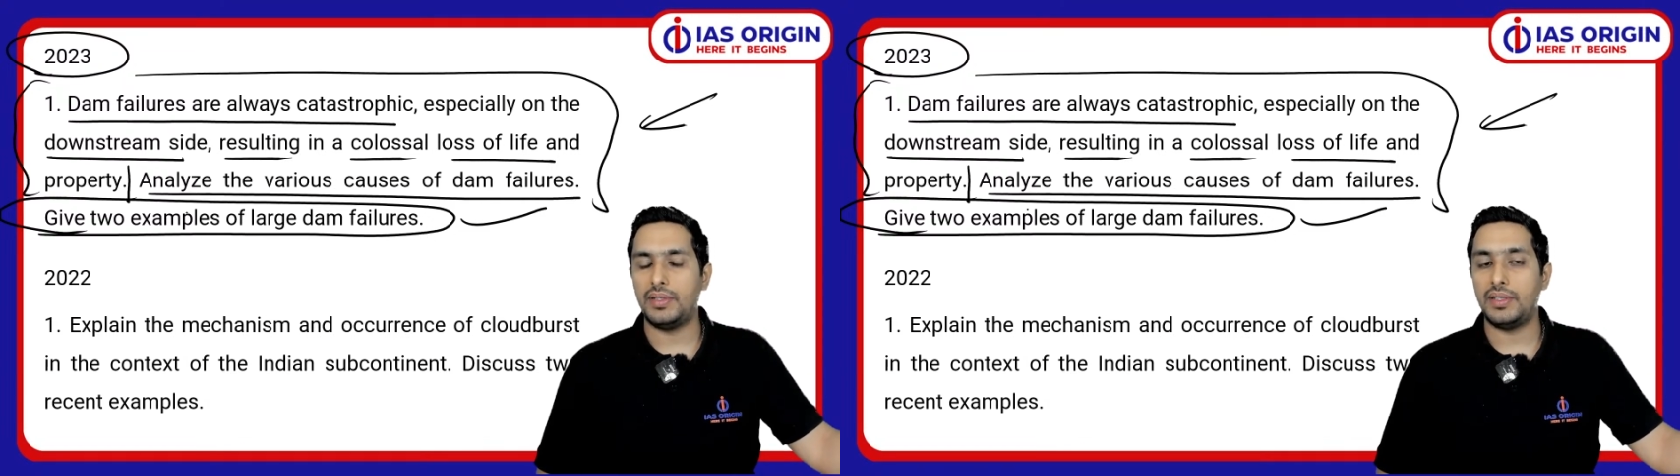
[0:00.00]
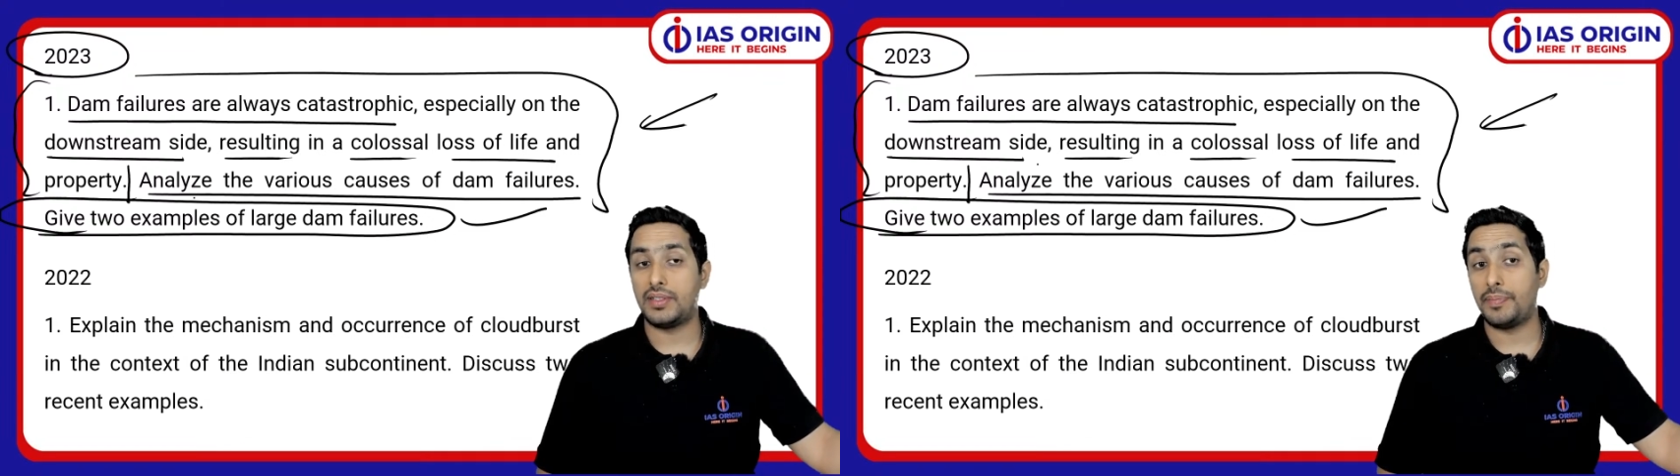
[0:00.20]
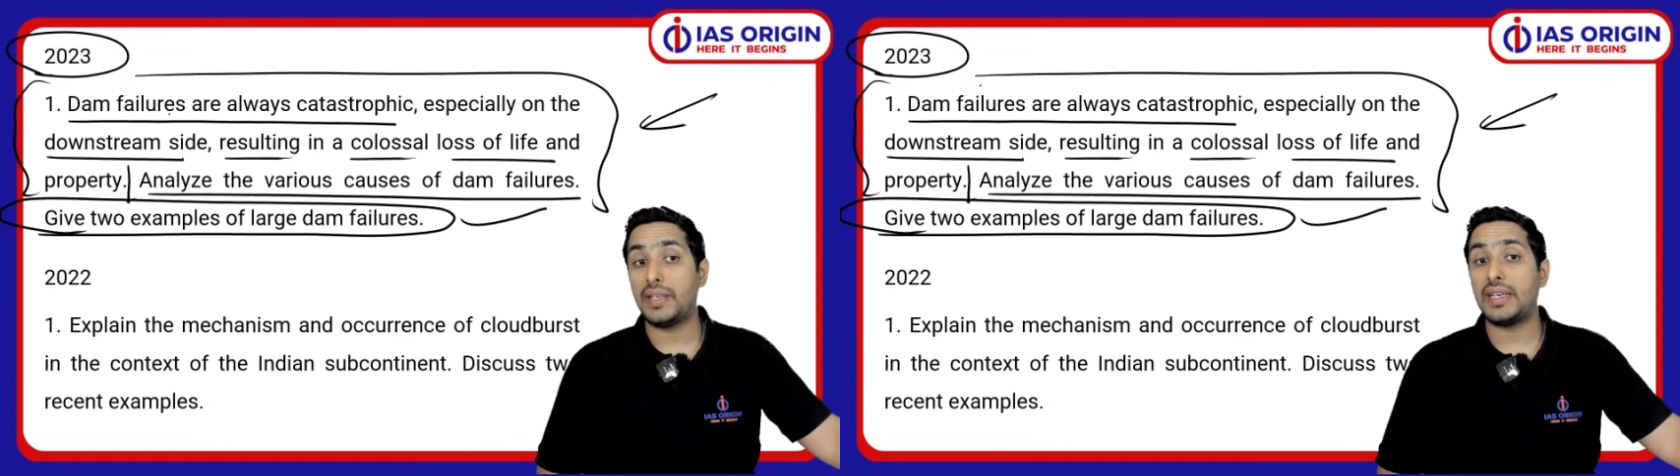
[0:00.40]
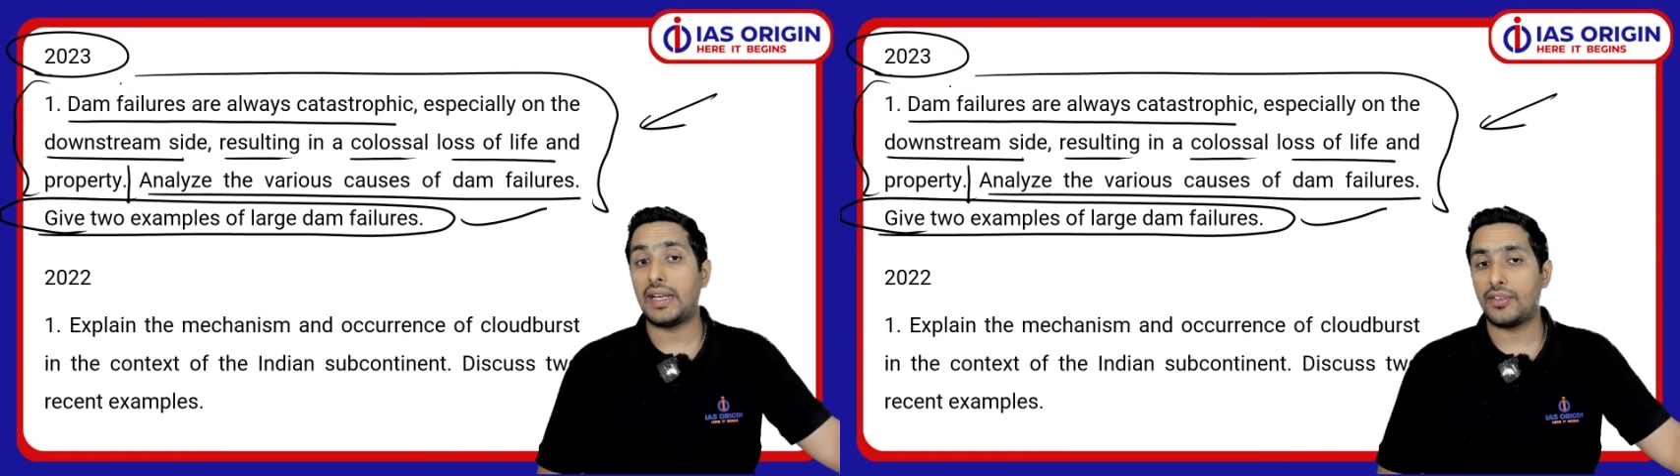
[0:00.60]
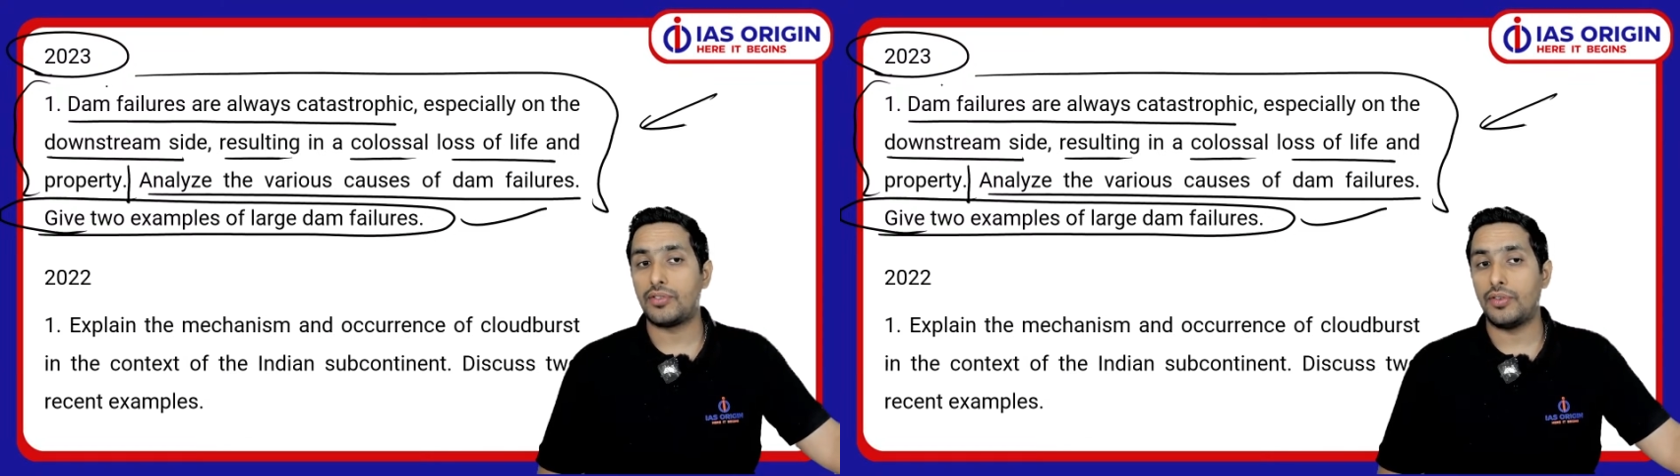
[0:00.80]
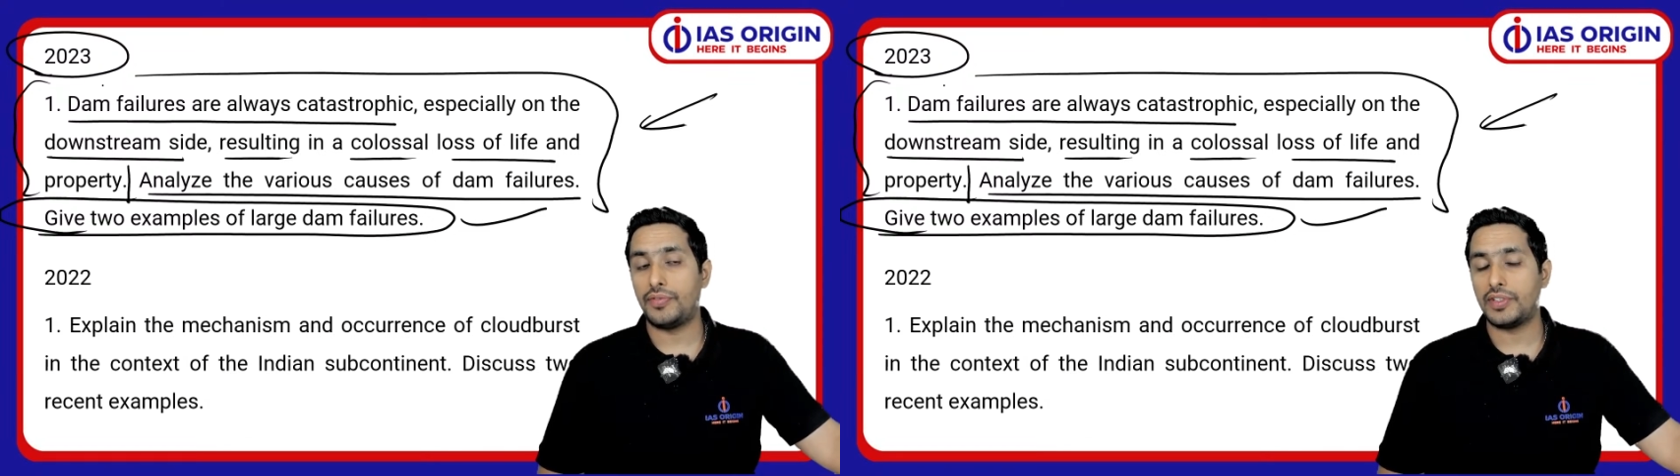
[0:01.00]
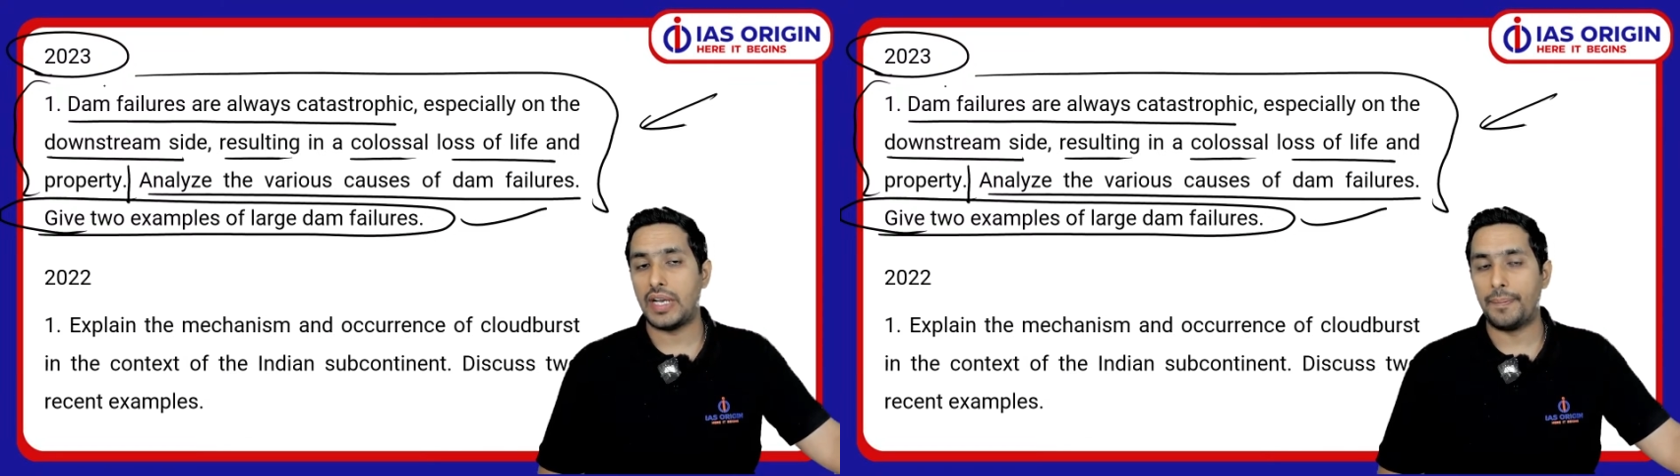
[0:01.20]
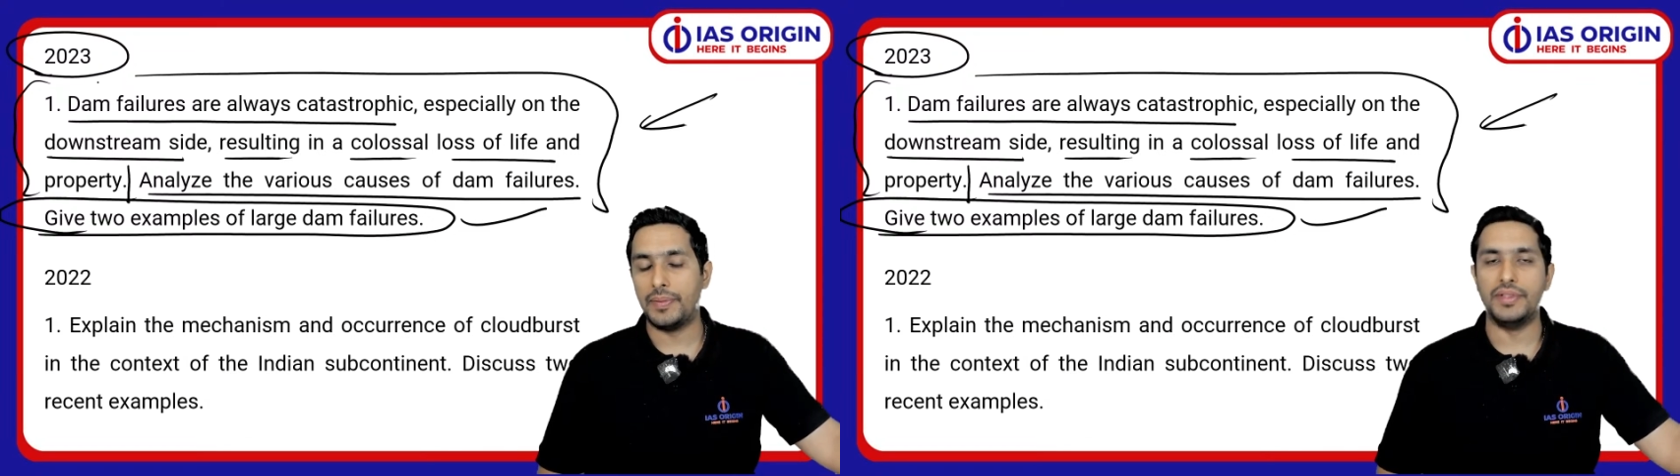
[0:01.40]
It's a big catastrophe which
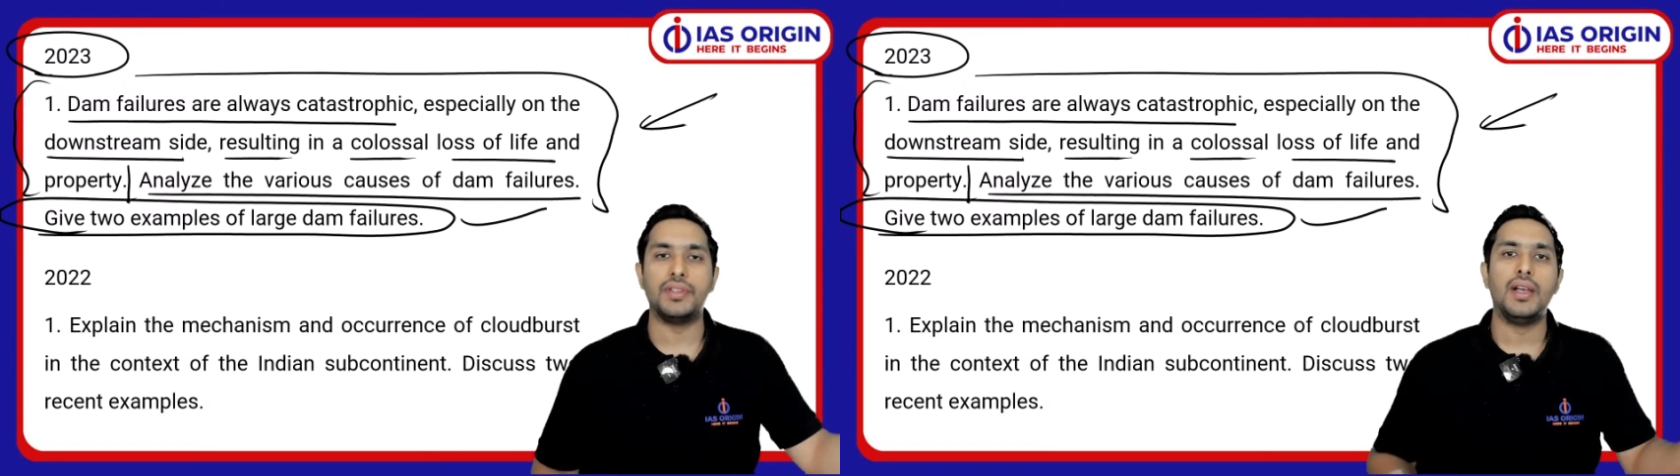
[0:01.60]
happens.